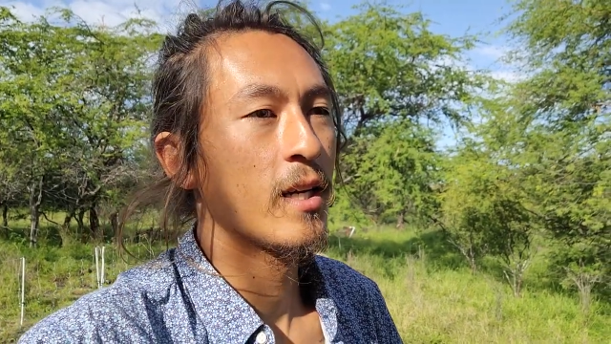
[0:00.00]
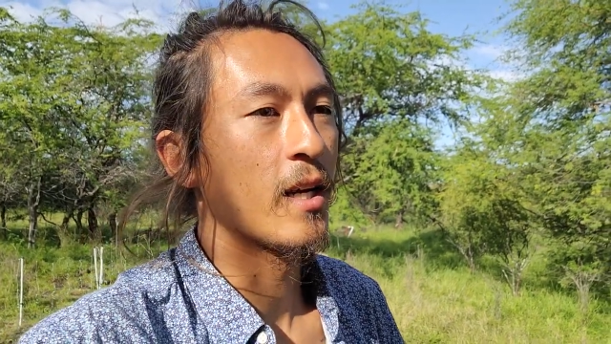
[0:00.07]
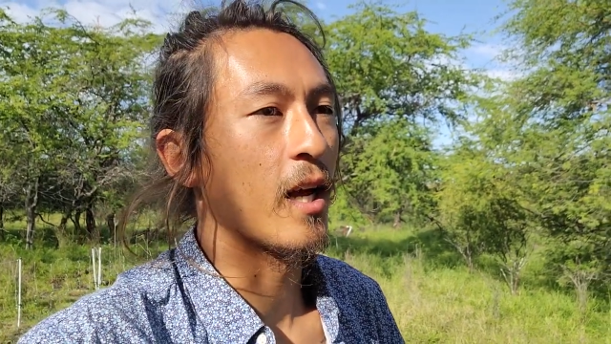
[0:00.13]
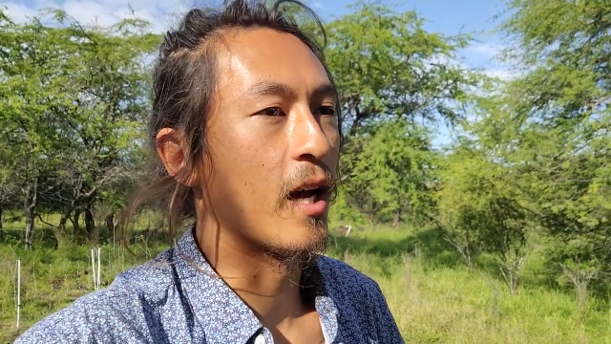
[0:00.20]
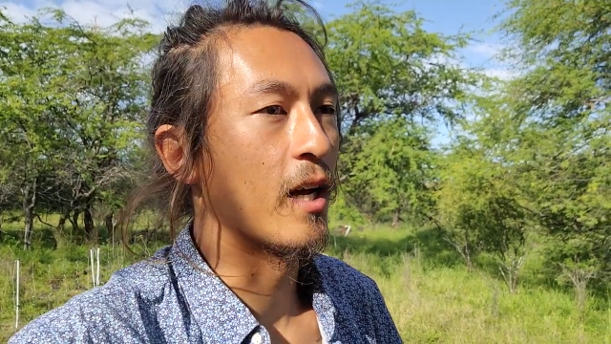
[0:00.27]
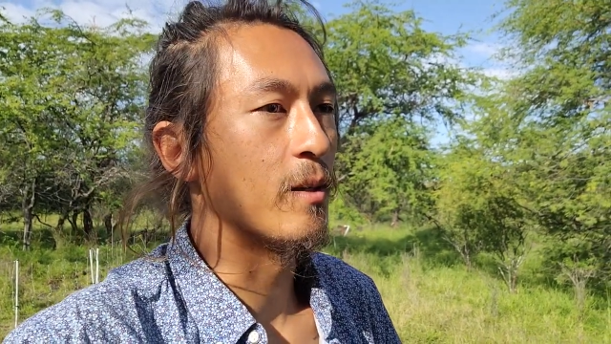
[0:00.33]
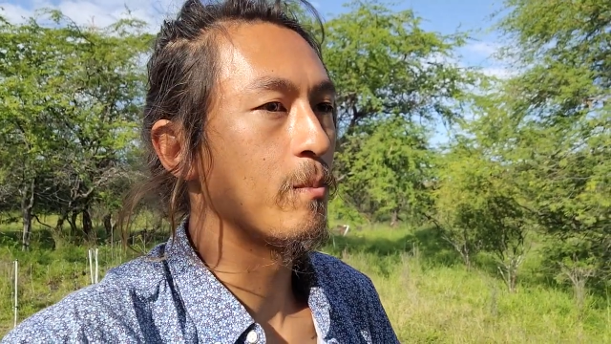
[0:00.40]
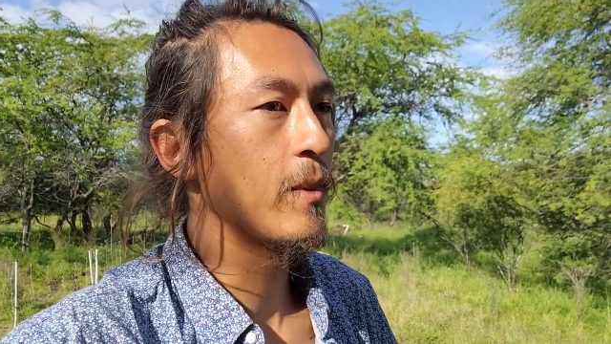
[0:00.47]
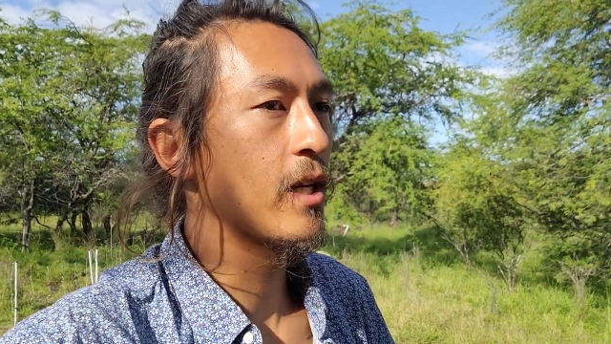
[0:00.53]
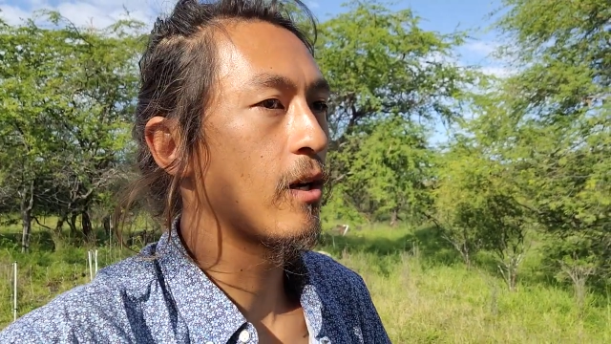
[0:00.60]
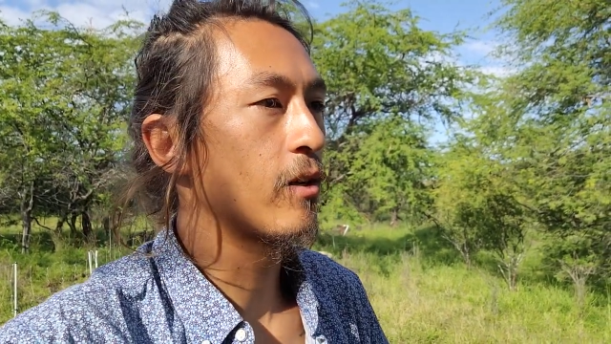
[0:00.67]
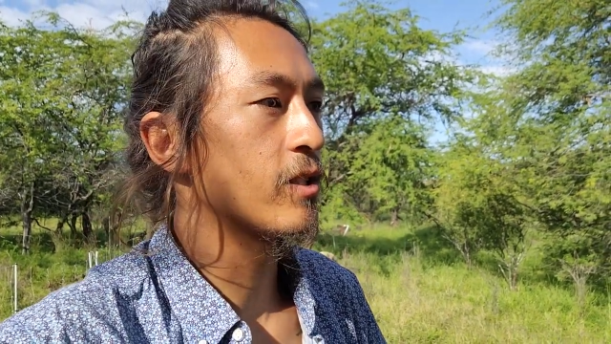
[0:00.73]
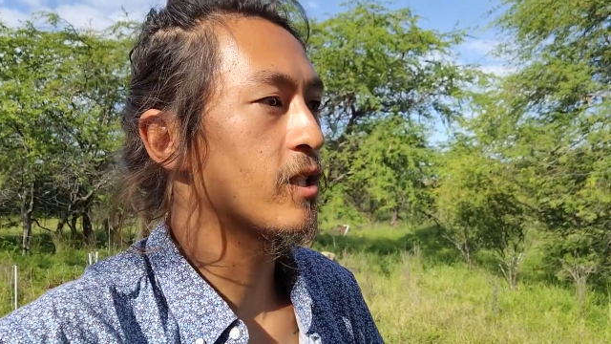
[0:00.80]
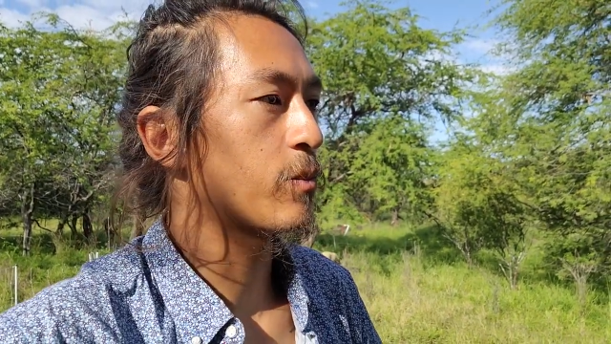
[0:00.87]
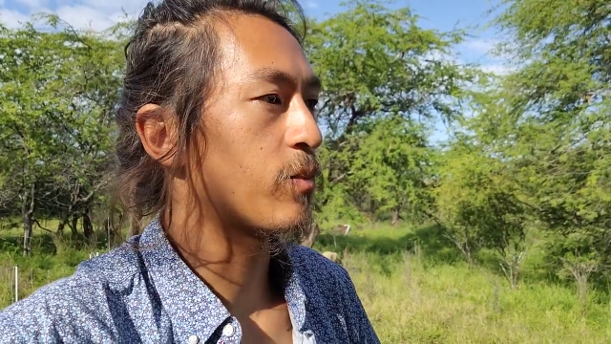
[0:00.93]
and meet all
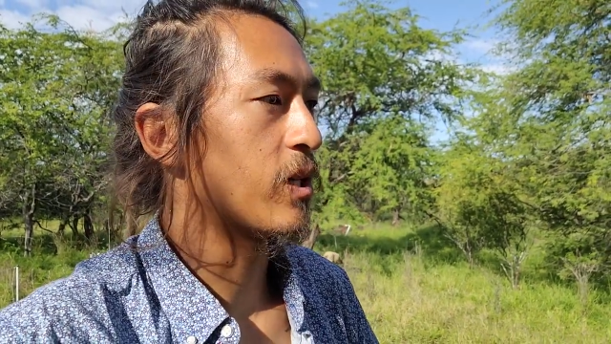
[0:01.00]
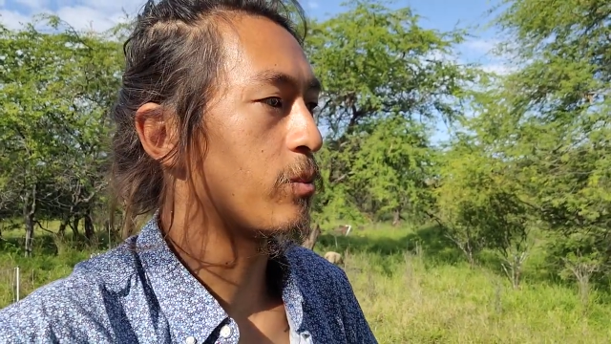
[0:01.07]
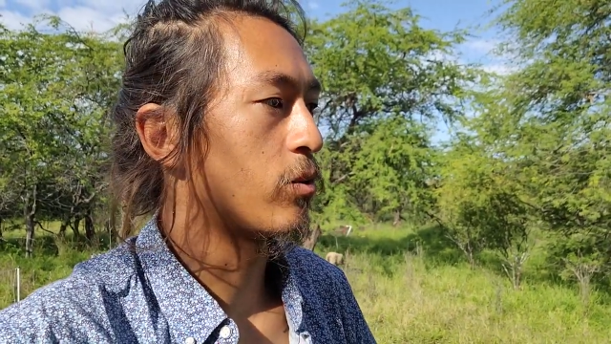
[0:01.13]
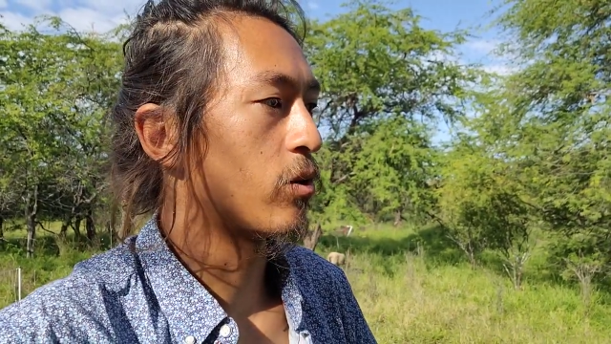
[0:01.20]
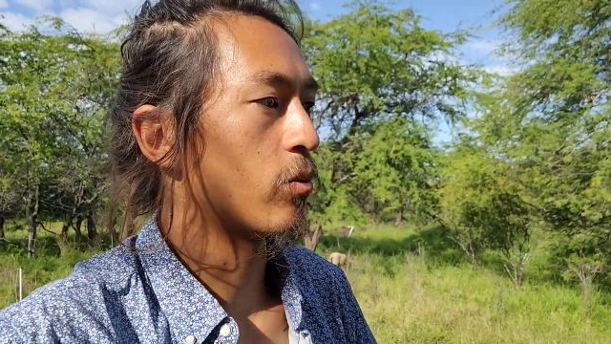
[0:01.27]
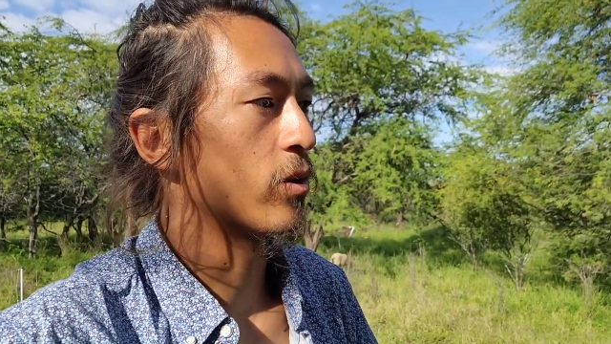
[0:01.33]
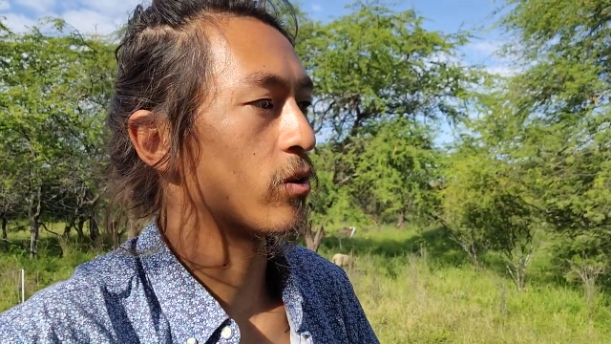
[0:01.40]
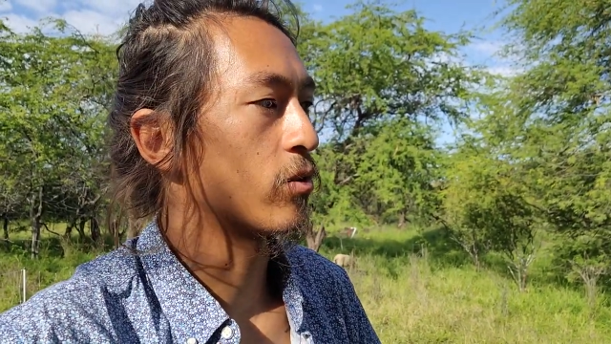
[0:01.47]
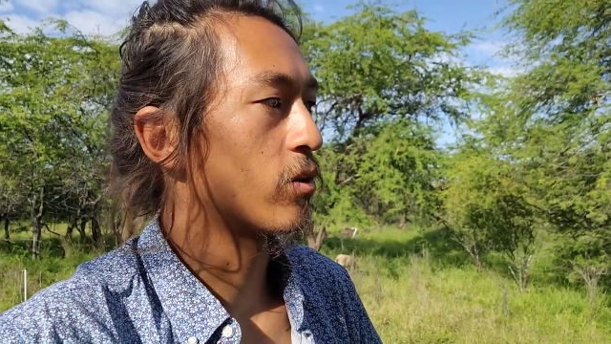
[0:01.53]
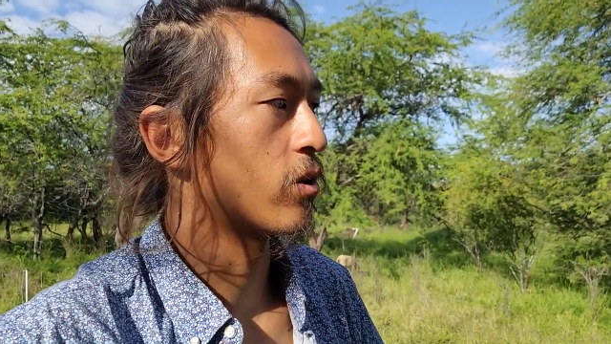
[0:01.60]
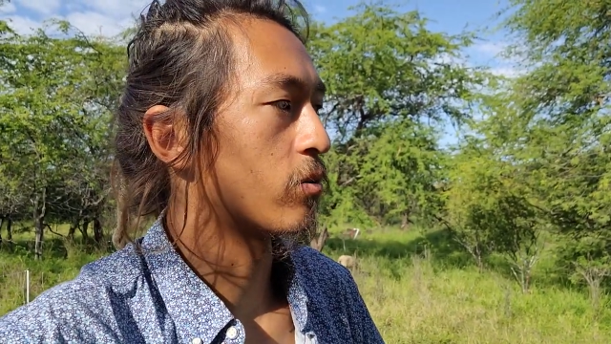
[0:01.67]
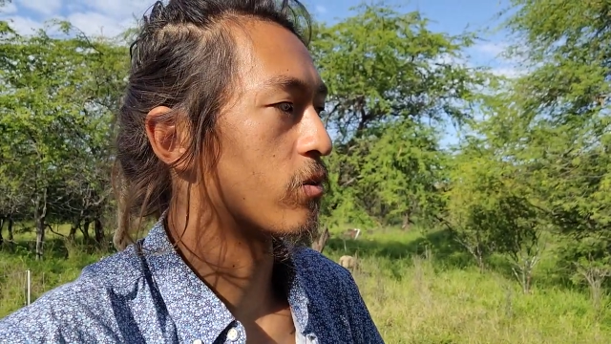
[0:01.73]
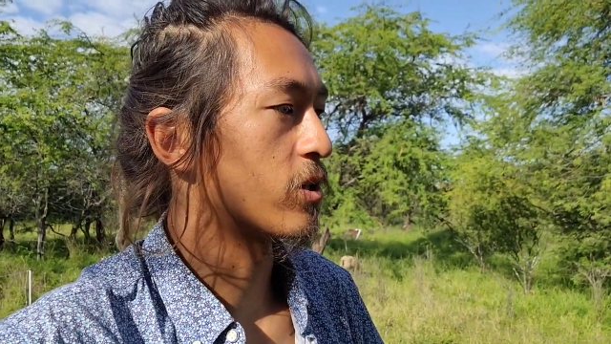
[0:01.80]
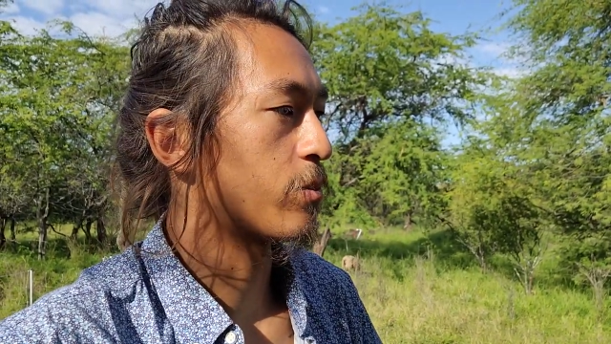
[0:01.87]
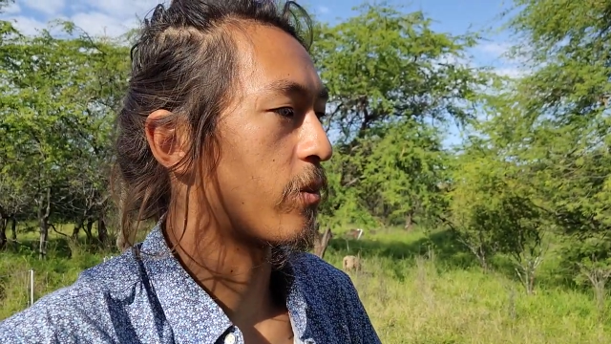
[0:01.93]
these people with a little
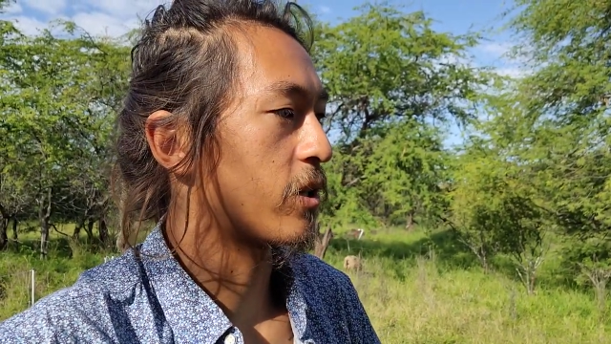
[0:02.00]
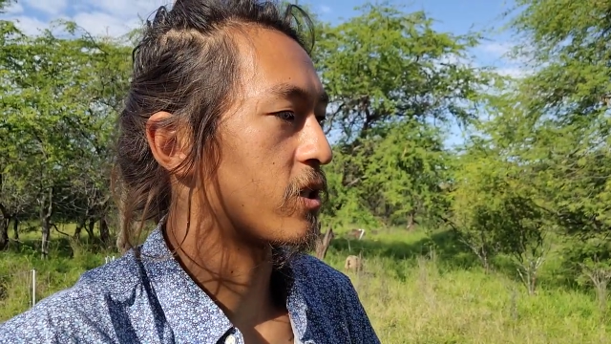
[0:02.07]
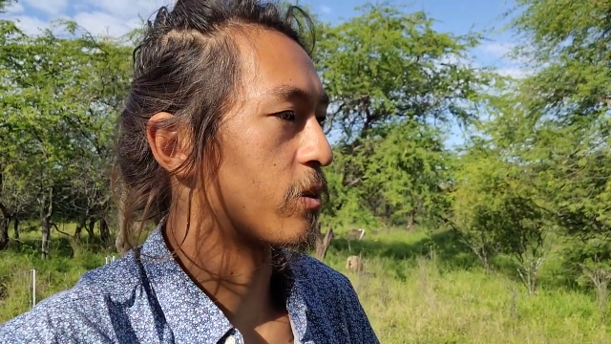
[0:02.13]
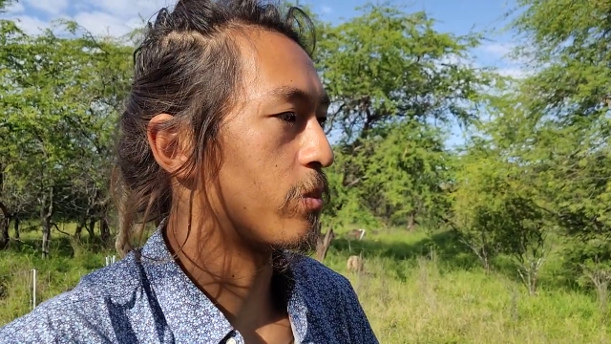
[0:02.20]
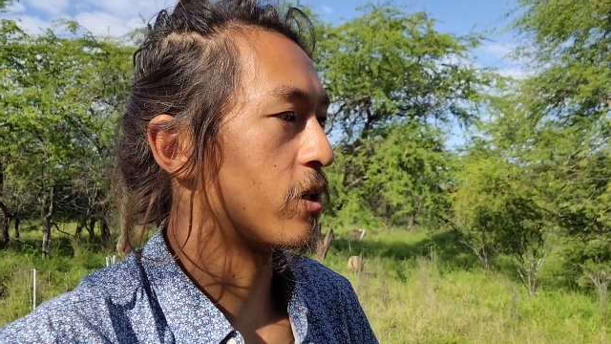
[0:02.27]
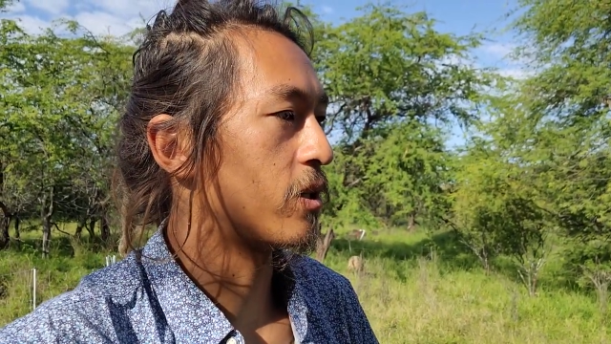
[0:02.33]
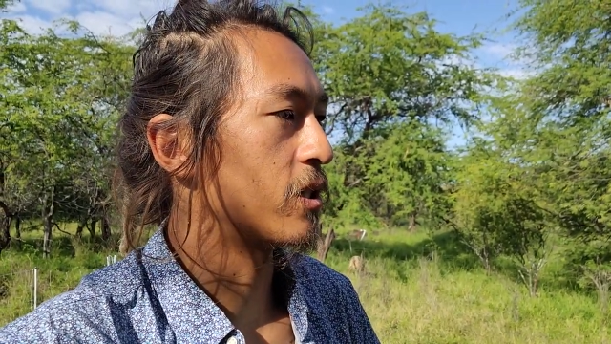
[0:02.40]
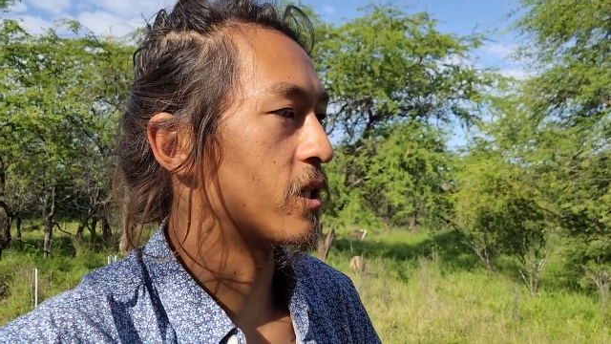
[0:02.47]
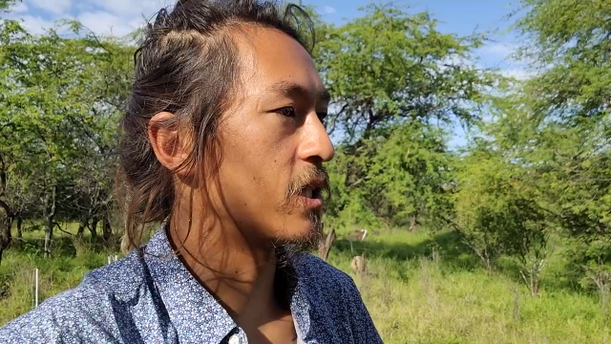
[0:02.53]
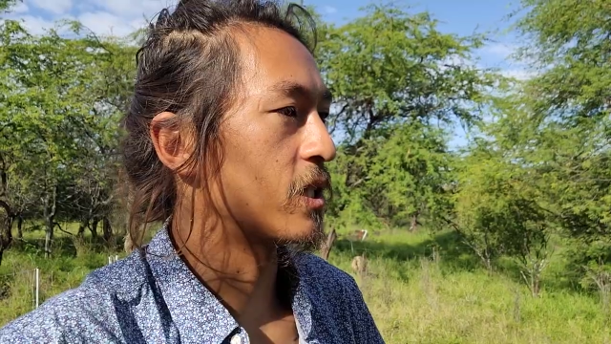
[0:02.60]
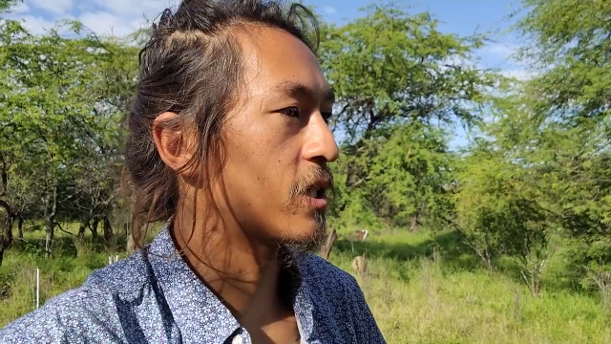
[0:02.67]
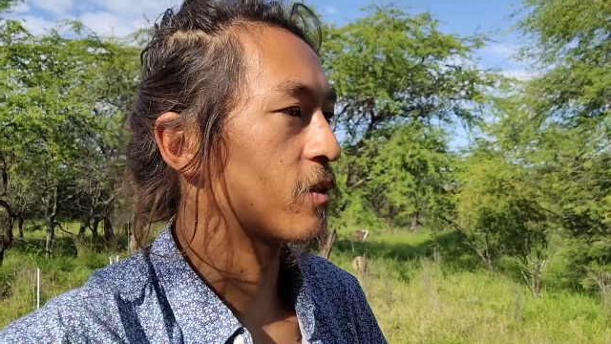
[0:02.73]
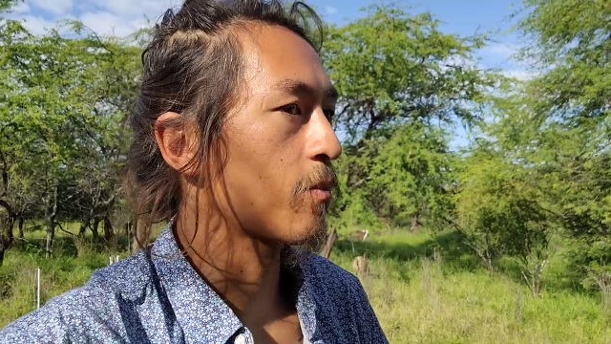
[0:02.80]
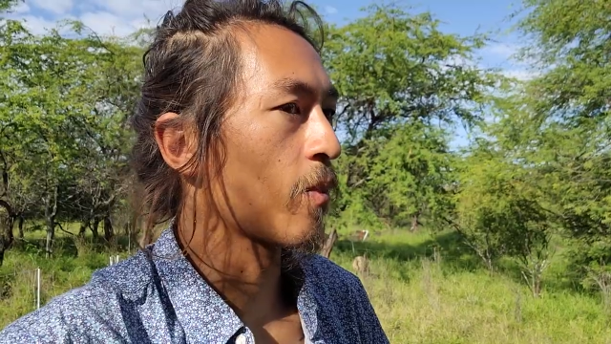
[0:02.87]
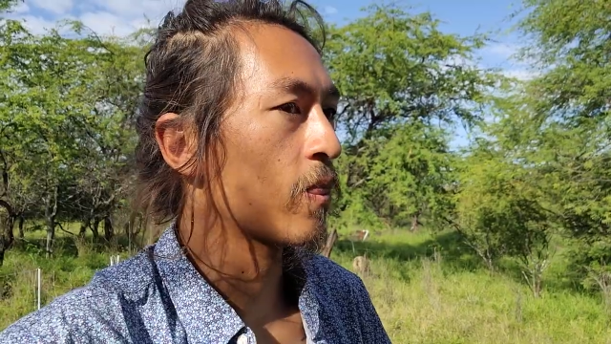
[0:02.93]
responsibilities,